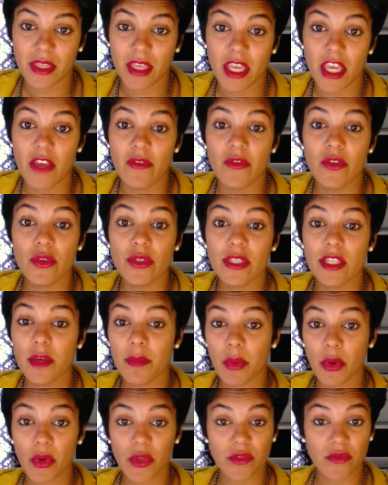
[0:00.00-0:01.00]
If you see a
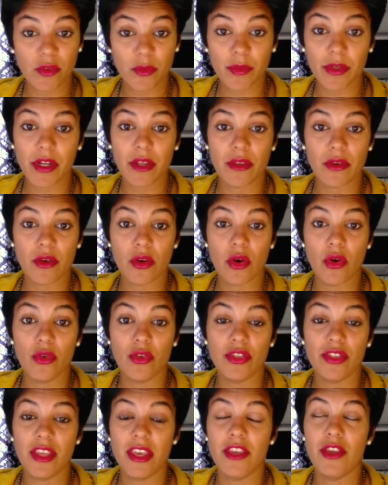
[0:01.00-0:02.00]
post from another
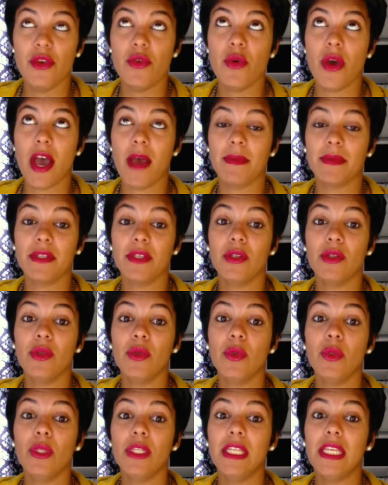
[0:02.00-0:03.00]
coach that you
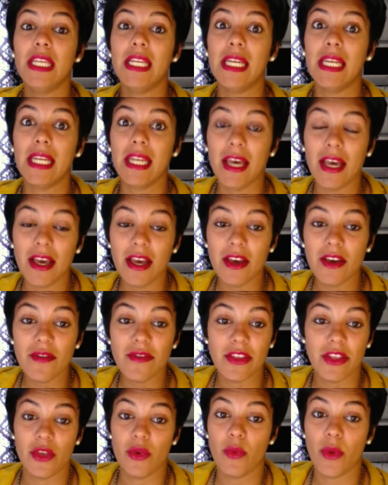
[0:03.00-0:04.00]
absolutely love
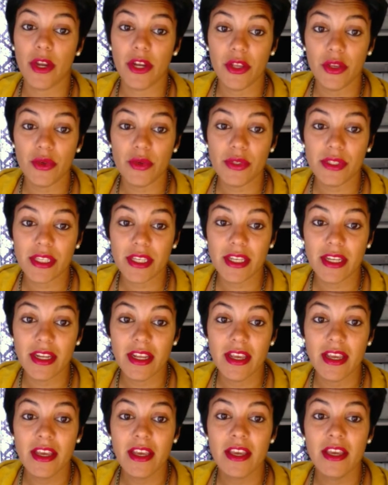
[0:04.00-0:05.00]
and you want to use it
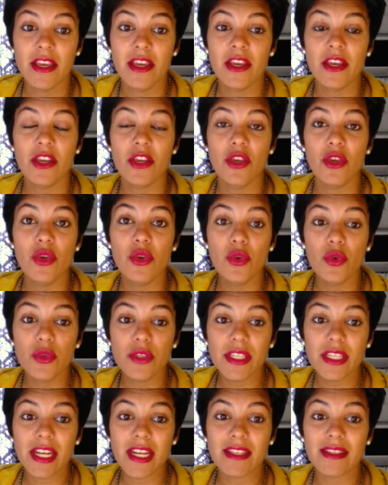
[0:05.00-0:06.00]

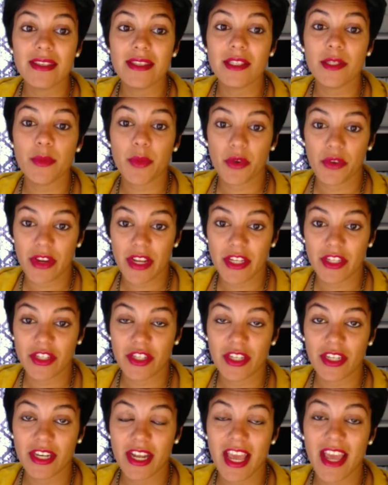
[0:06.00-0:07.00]
as
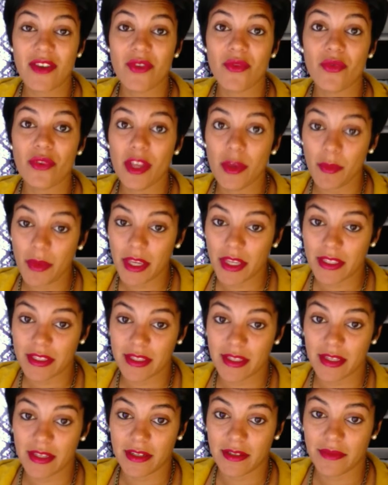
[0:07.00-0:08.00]
inspiration and remix
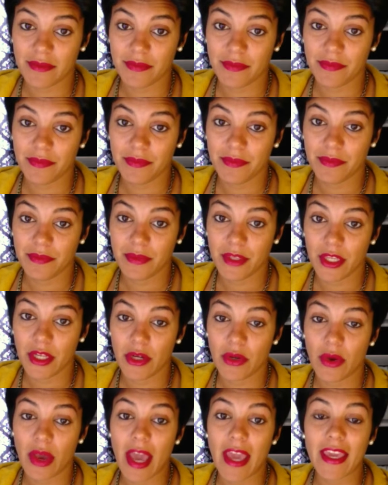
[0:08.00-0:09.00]
it.
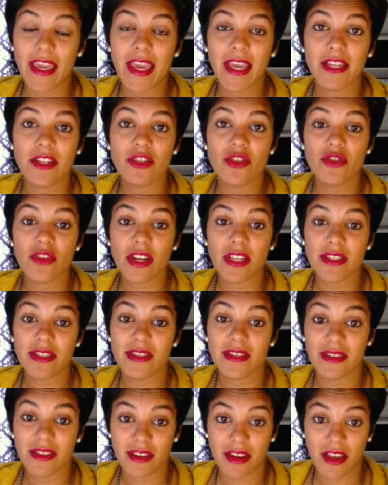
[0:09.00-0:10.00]
I can't stress
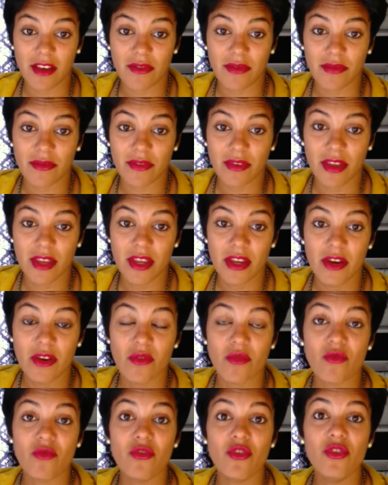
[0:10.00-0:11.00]
this enough.
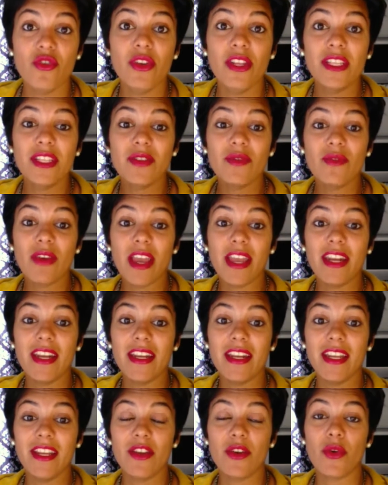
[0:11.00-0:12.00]
You need to write
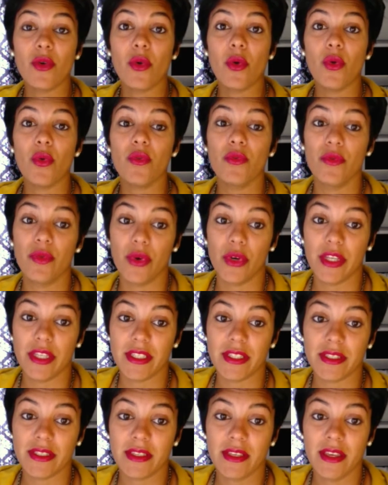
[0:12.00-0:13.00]
it in your own
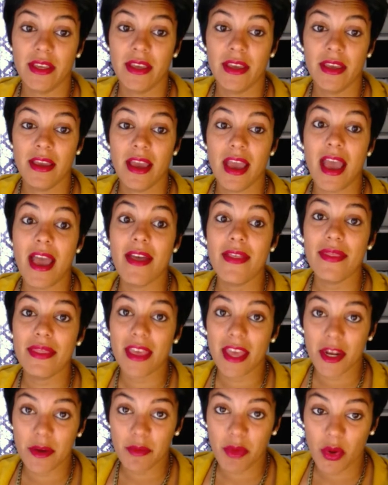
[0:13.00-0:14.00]
voice and
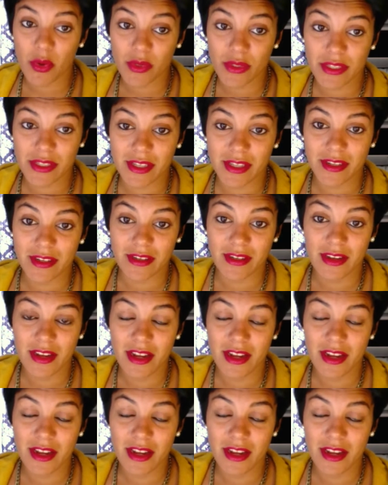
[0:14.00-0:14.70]
then post it.